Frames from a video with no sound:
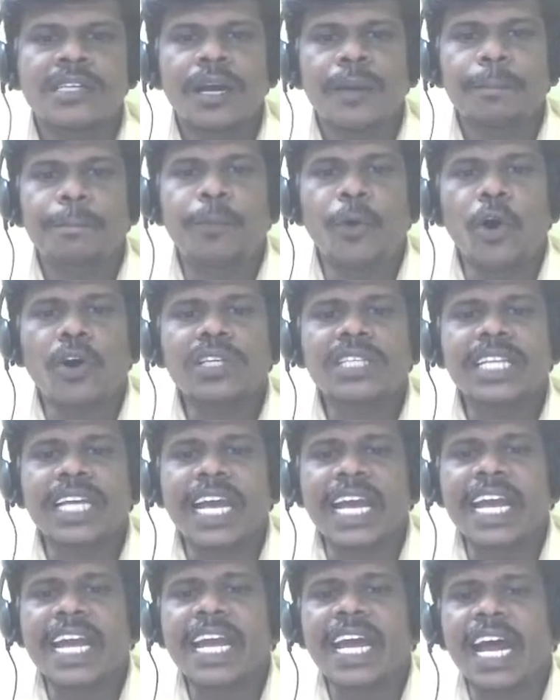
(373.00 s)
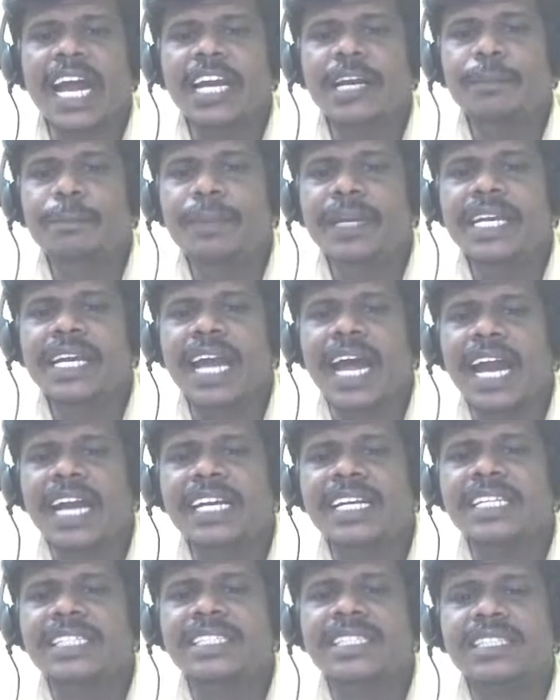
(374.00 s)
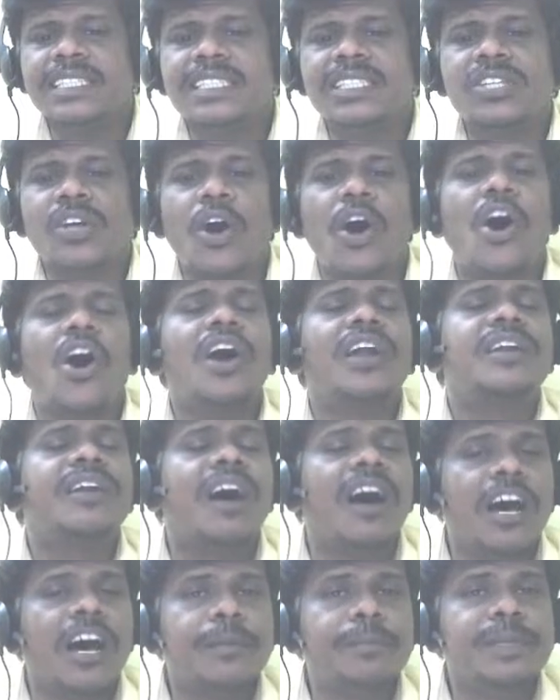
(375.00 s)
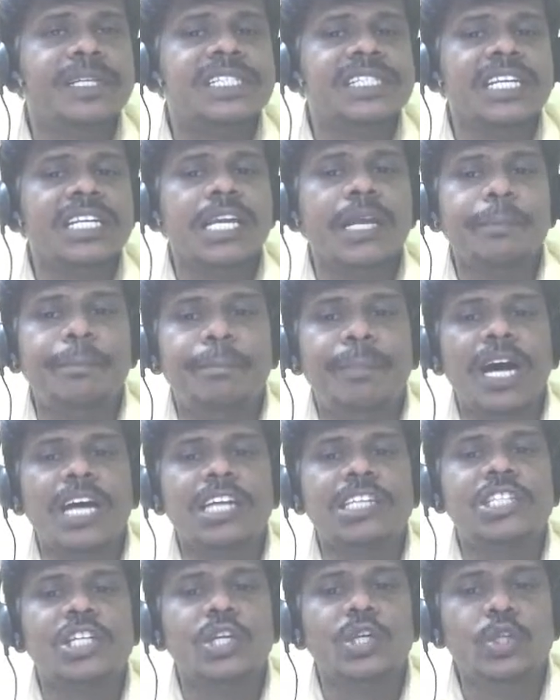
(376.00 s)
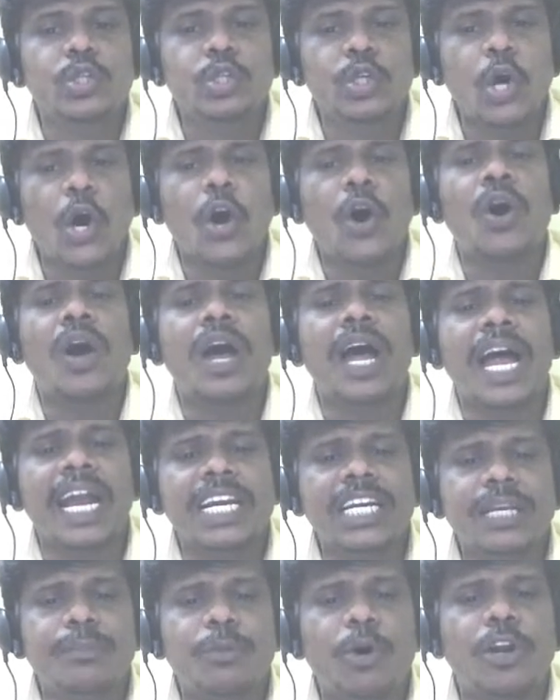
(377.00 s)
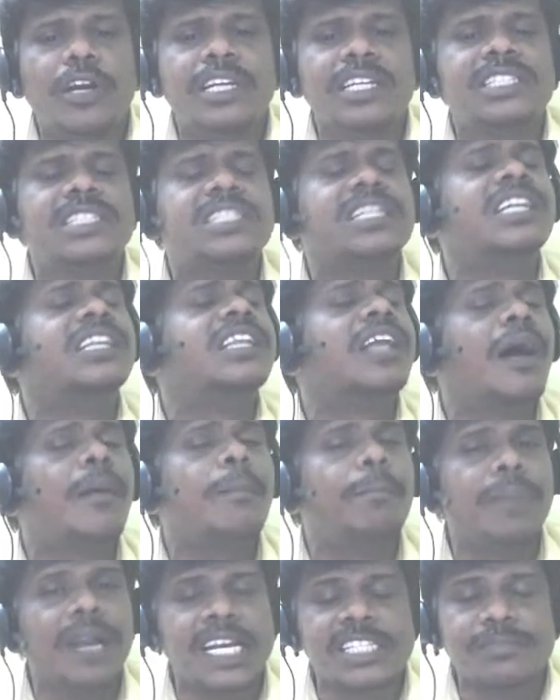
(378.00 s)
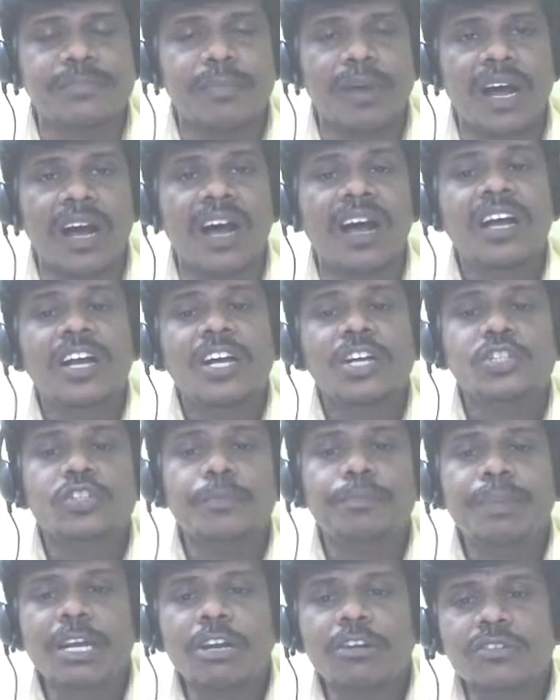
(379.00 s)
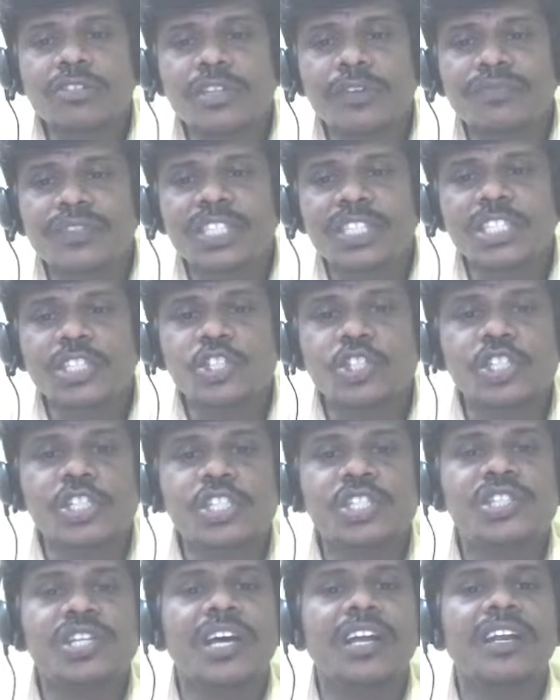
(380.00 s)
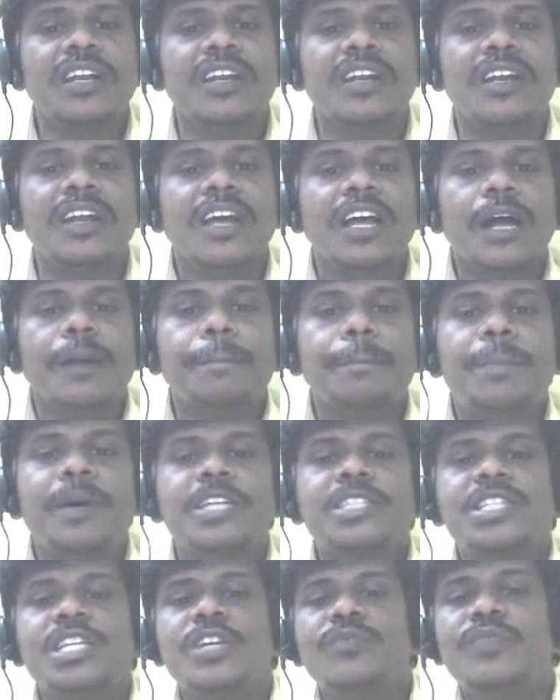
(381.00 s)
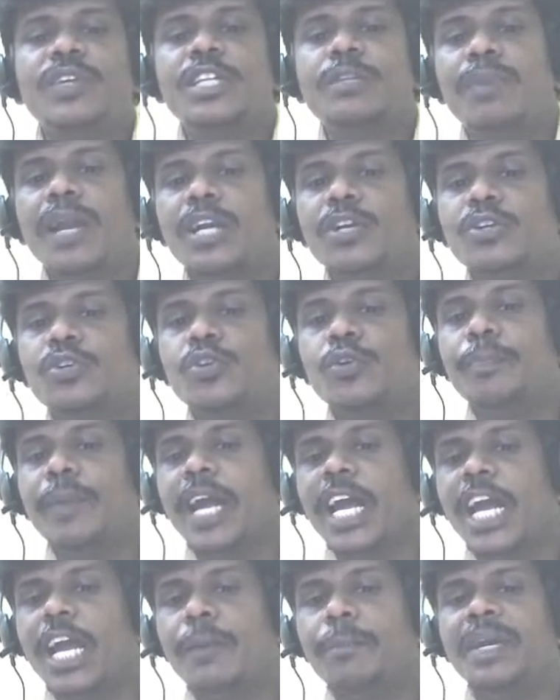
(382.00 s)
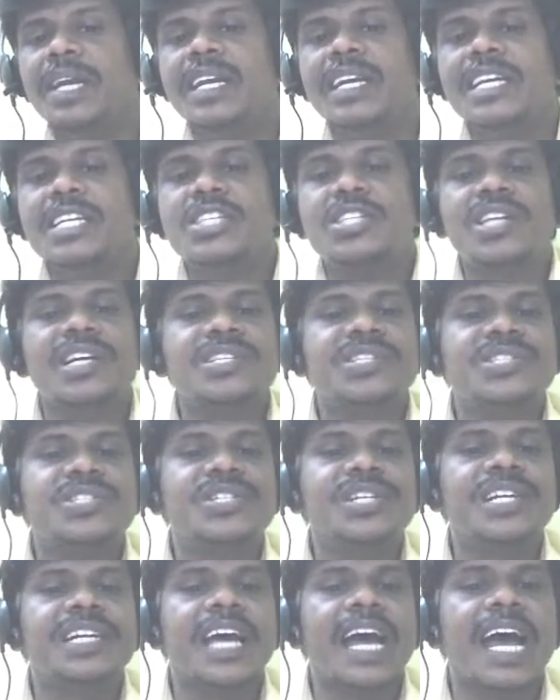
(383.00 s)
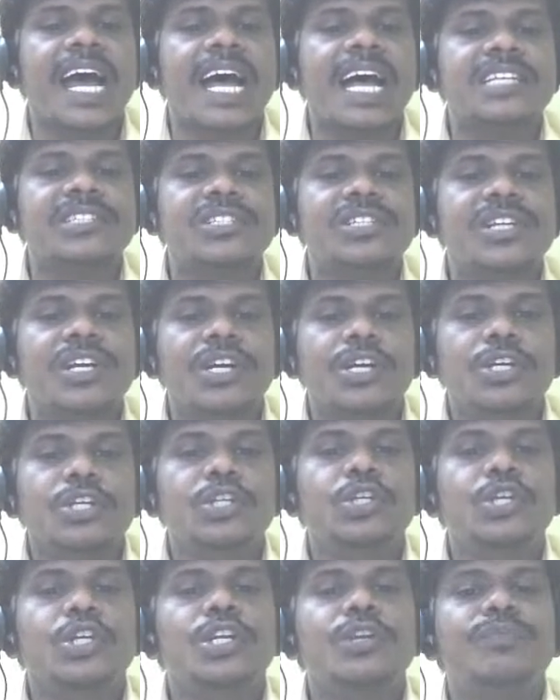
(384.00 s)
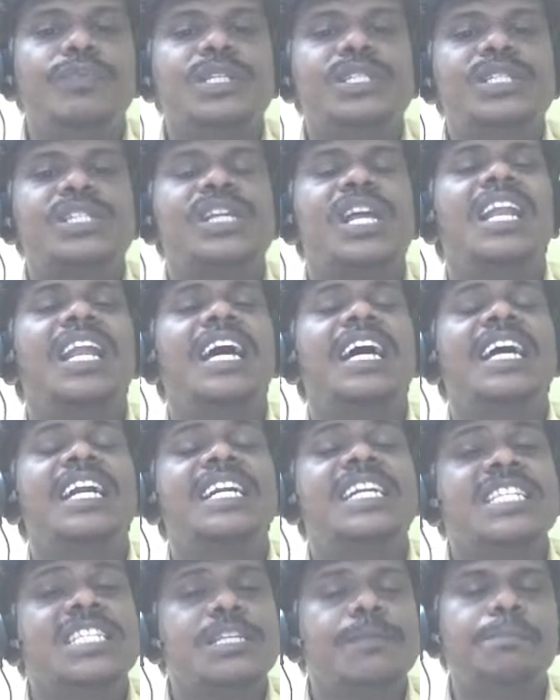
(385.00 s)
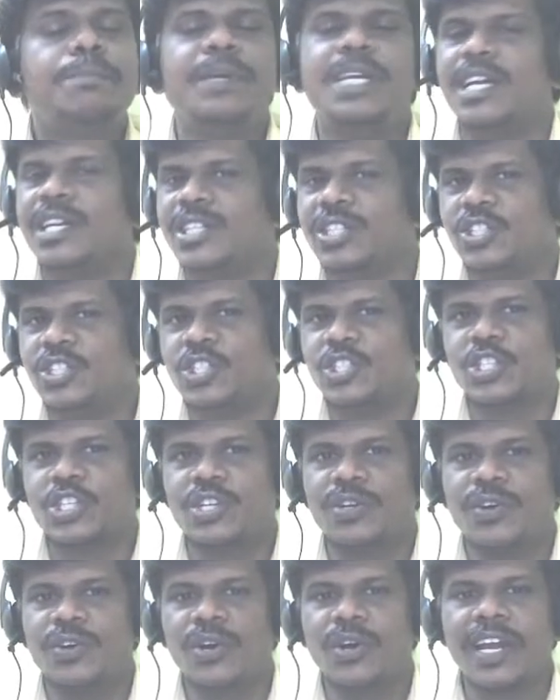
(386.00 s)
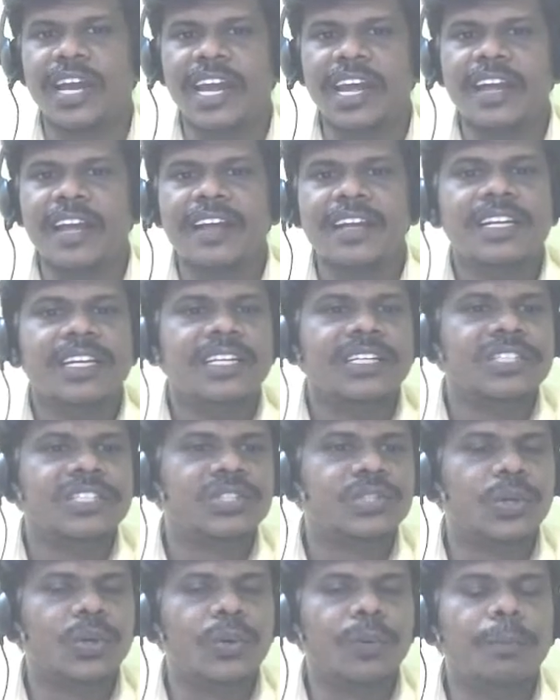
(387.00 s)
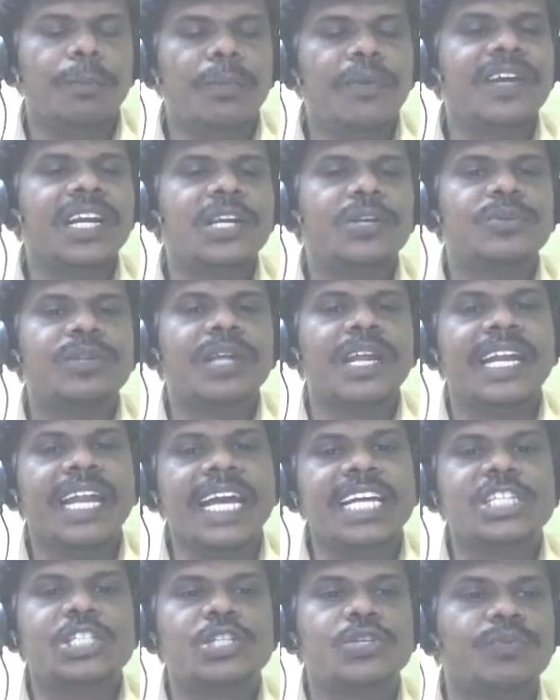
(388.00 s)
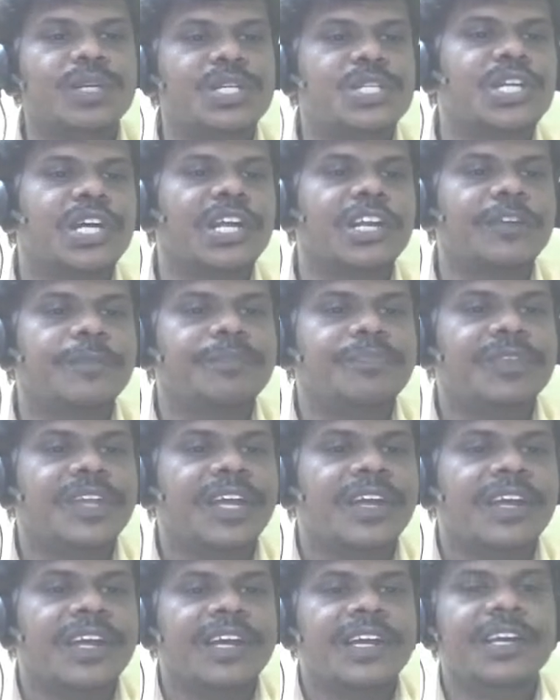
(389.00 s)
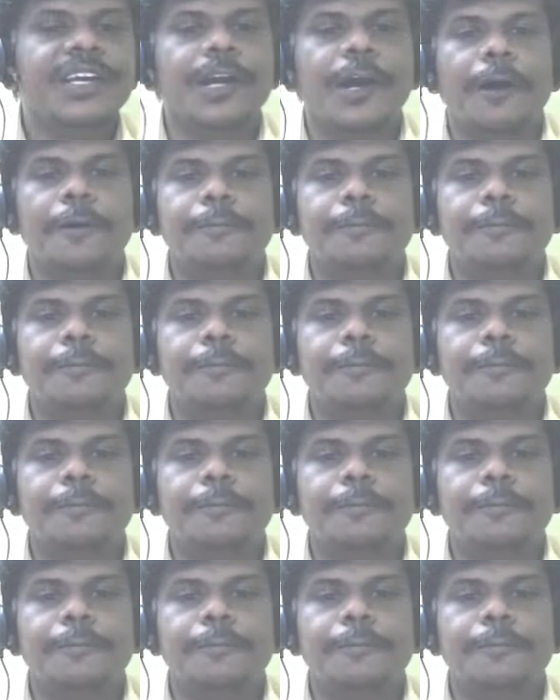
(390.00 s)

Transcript: both A and B antigens on RBC but no antibodies in the plasma. So because of this reason, person with blood group AB is considered as universal recipient. Okay, so moving to the next question here.